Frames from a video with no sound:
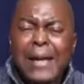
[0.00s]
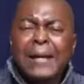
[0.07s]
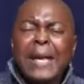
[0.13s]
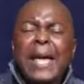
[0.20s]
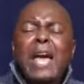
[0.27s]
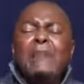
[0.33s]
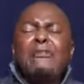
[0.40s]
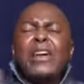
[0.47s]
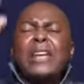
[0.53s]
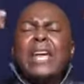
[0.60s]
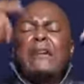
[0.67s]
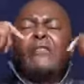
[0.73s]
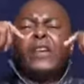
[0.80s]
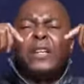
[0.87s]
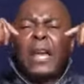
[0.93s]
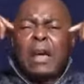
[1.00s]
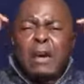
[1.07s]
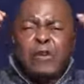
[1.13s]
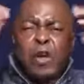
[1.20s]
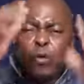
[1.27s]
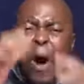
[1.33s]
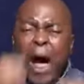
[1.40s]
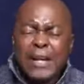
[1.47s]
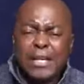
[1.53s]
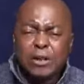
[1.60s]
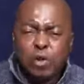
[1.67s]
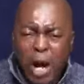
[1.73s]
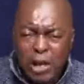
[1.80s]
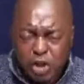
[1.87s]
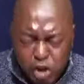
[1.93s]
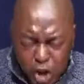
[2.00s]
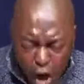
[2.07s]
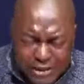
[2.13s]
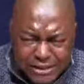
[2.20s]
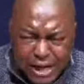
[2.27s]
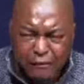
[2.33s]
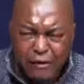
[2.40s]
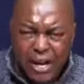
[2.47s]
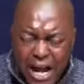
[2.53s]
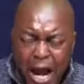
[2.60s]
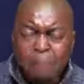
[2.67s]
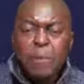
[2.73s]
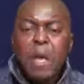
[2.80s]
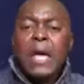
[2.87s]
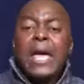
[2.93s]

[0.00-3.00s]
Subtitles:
even when it was so difficult.